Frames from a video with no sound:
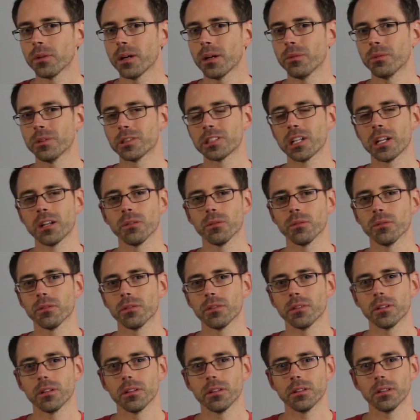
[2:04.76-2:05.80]
way, which I
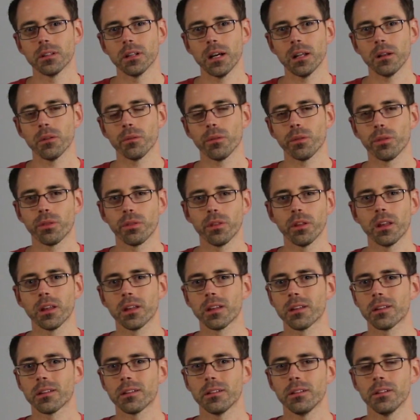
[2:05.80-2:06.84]
don't
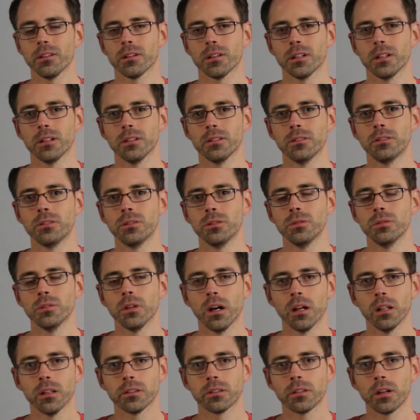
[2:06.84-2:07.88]
think you're going to do
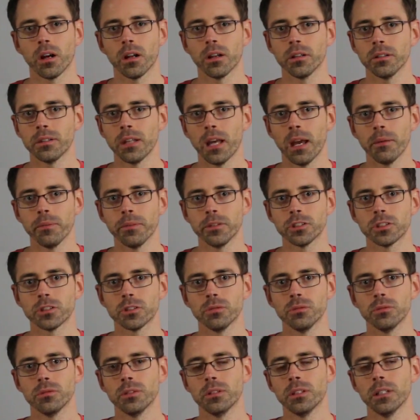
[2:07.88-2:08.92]
a ton of damage
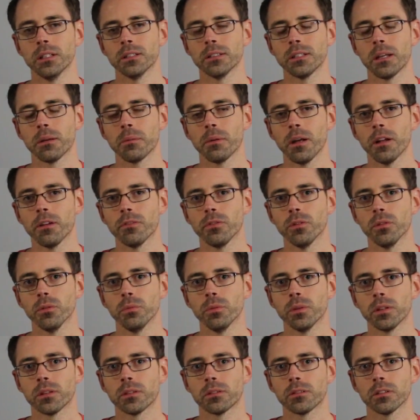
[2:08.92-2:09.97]
to the intake manifold
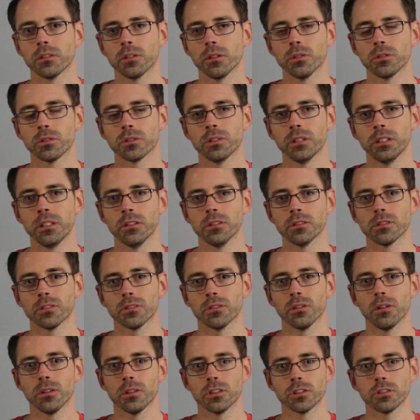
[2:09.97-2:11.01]
with those cleaners, as
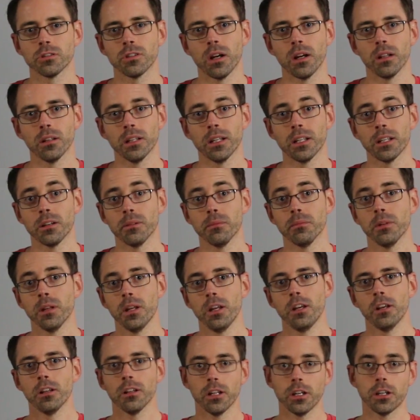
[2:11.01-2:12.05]
long as you're not letting them
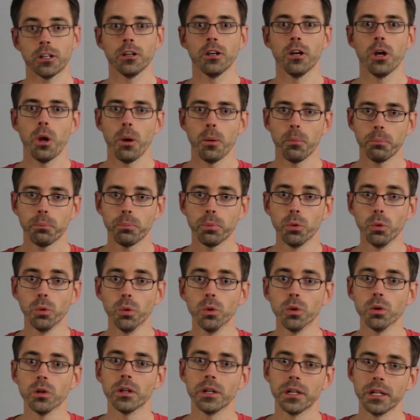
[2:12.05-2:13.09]

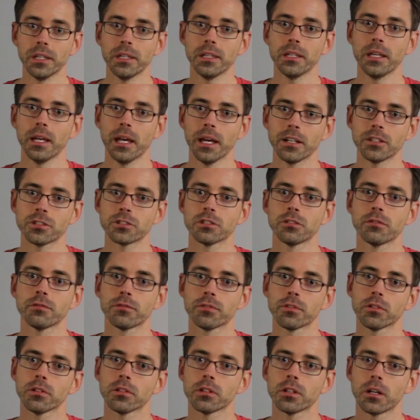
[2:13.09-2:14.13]
pool in the engine
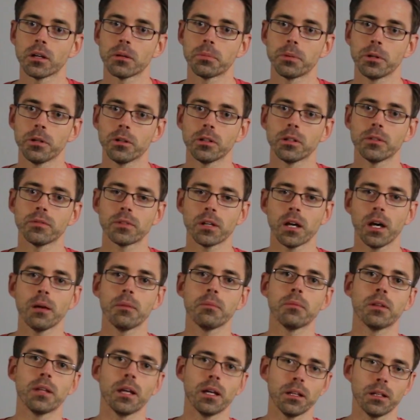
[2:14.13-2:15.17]
for a period of
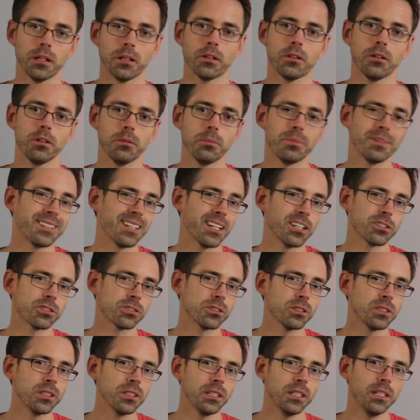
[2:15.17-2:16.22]
time. Then it could
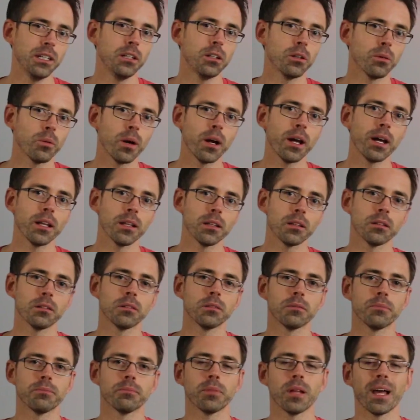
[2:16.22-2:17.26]
potentially eat away at
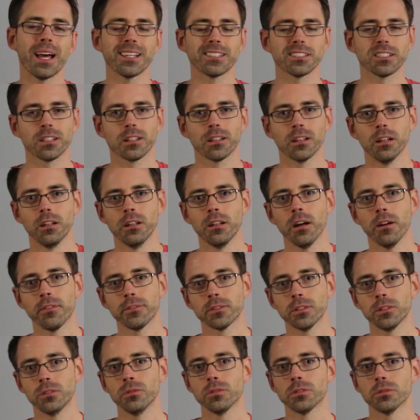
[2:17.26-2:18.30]
the plastic enough
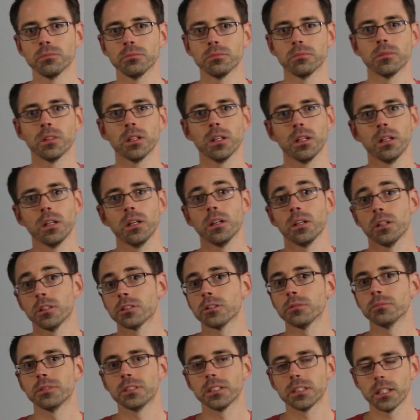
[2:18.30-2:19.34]
to do some
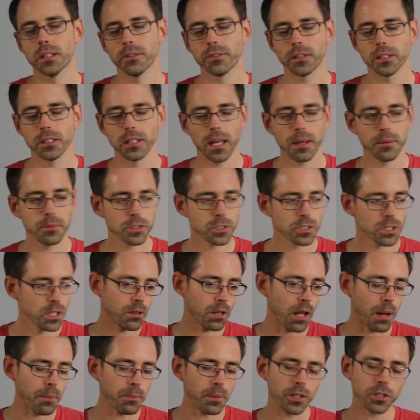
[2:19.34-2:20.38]
significant damage.
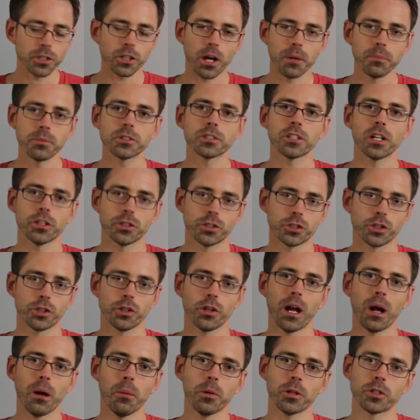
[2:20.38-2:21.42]
I'm just not sure
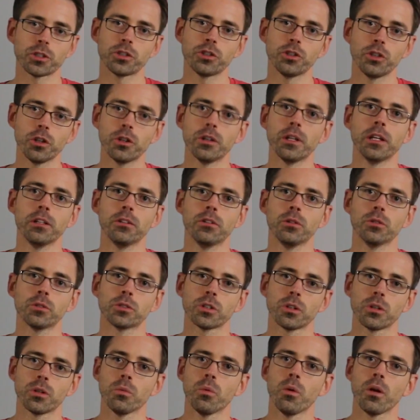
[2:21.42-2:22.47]
how much good they do.
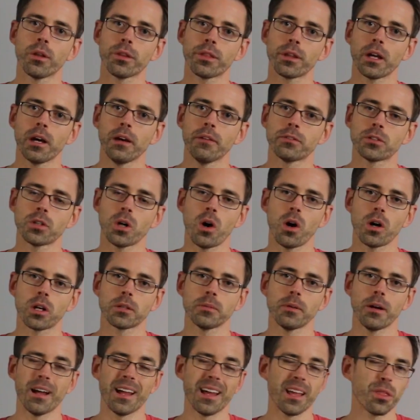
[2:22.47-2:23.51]
So the one thing I've talked
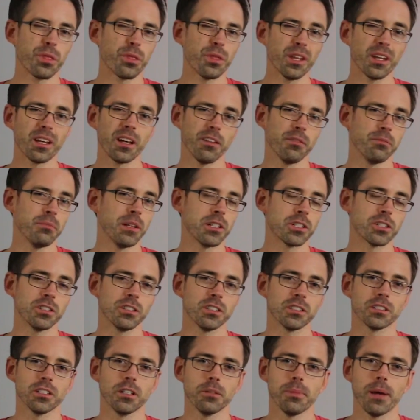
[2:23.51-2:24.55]
about, and I think I've mentioned
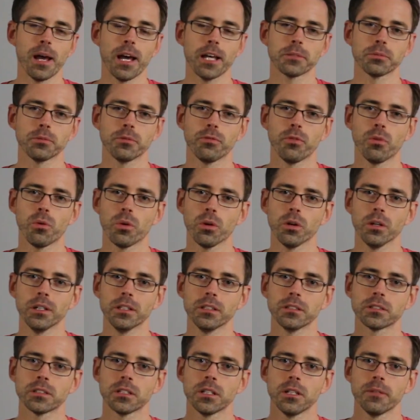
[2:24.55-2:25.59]
this in the past before,
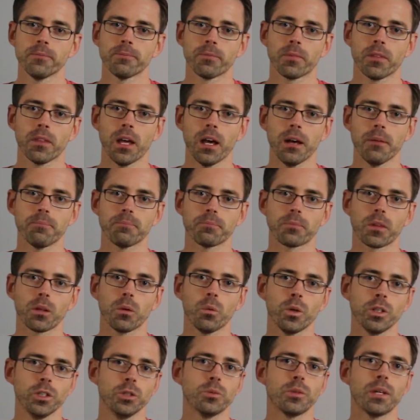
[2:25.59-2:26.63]
is that
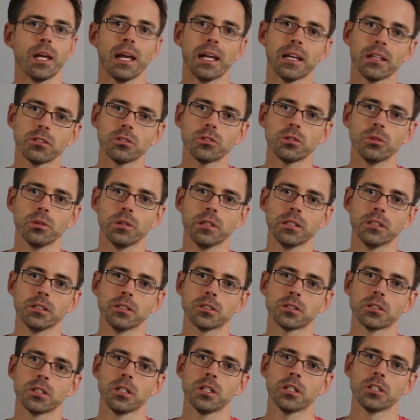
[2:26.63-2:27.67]
what you can do
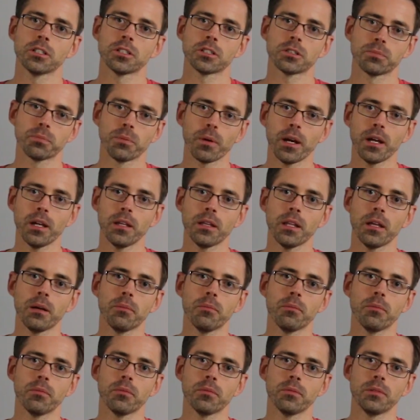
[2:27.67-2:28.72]
is spray
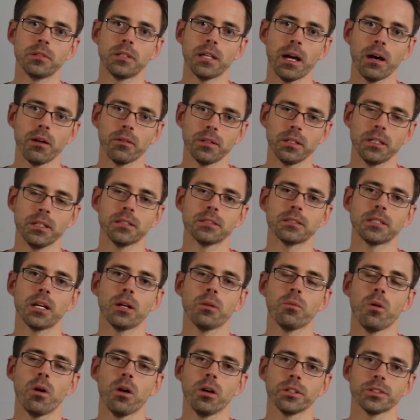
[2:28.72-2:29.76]
them down the intake
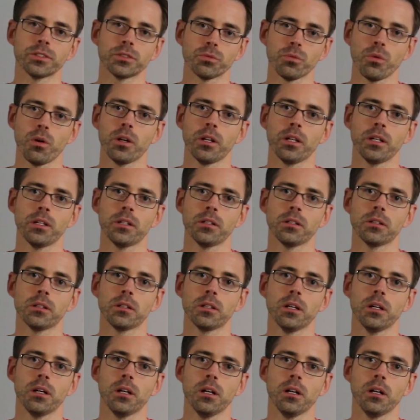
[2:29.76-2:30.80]
while it's running,
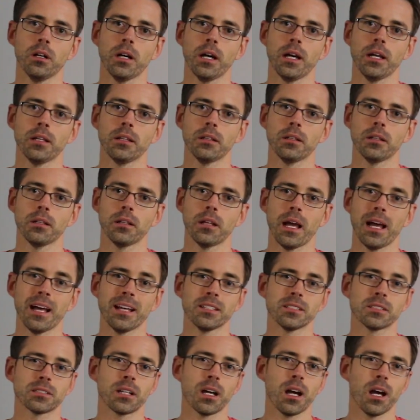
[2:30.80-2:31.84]
and
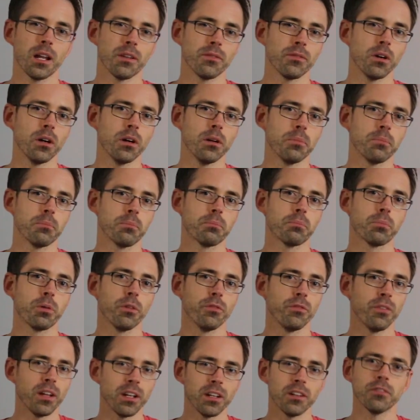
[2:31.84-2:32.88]
as kind of a
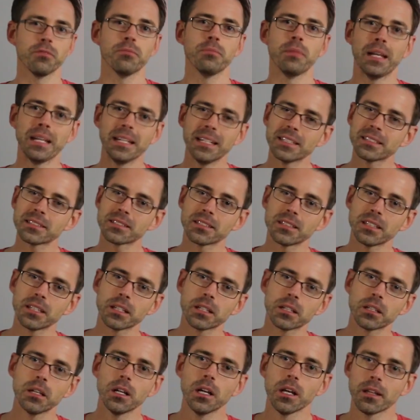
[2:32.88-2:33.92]
preventative maintenance
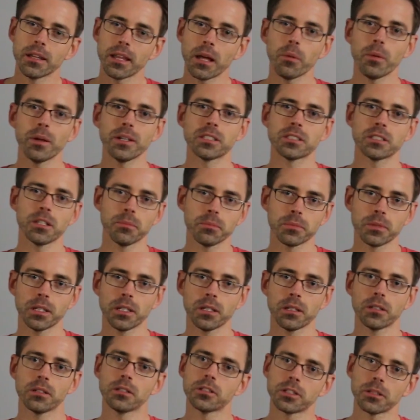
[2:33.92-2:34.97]
thing. That way some
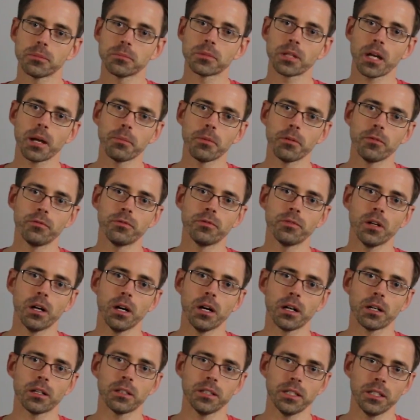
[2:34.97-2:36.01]
type
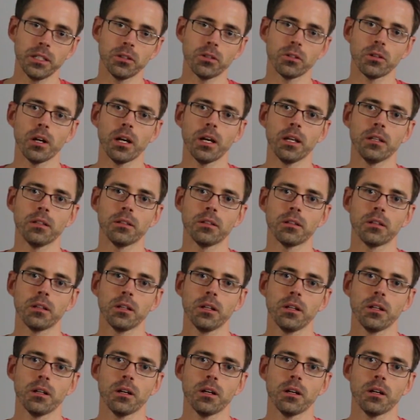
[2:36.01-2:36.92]
of cleaner and